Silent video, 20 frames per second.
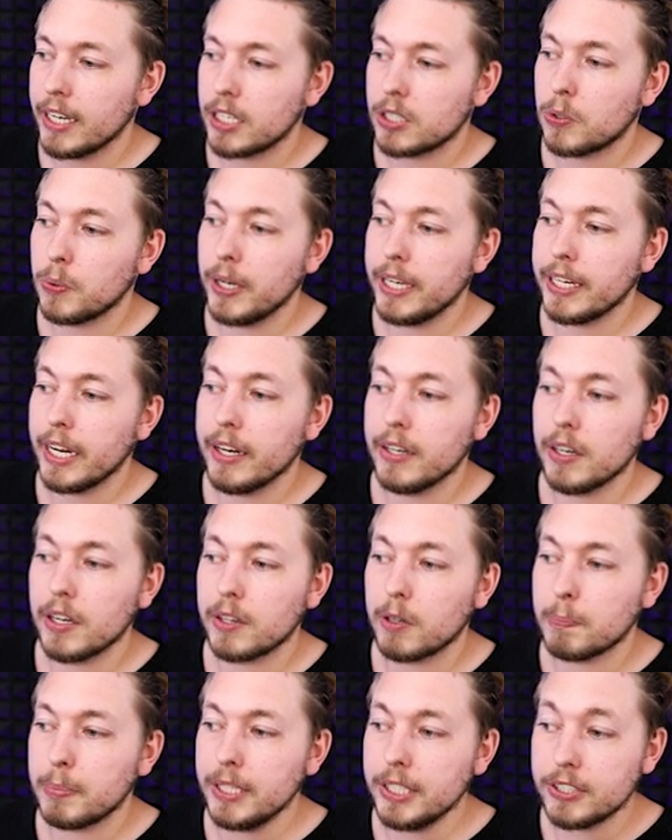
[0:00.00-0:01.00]
and create
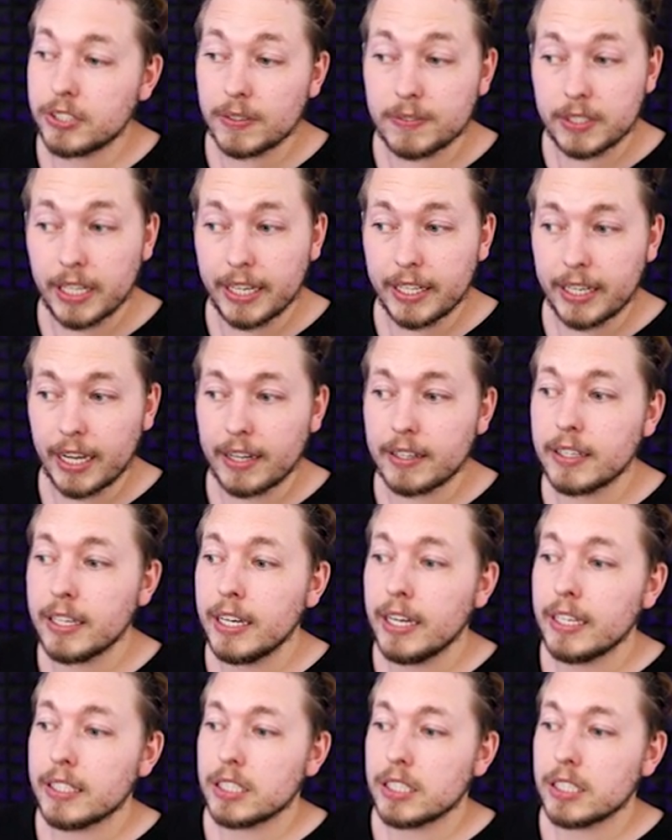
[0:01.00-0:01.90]
another piece of data.